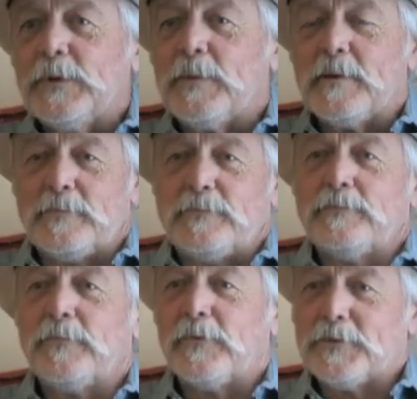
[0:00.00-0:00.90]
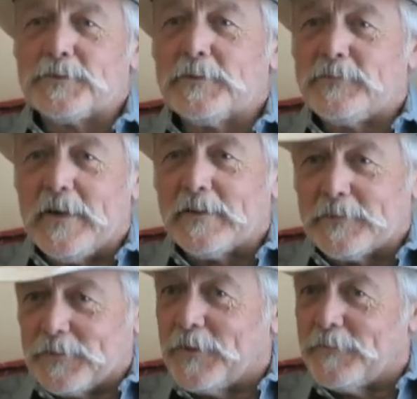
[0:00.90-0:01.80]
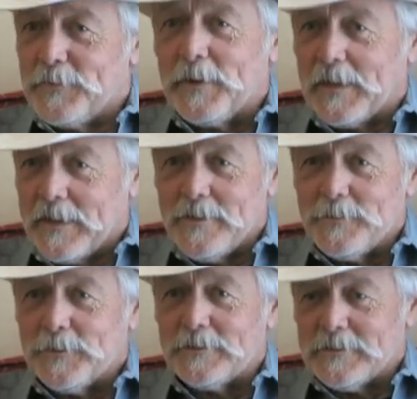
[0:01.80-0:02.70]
by virtue of the fact that there aren't very many cowboys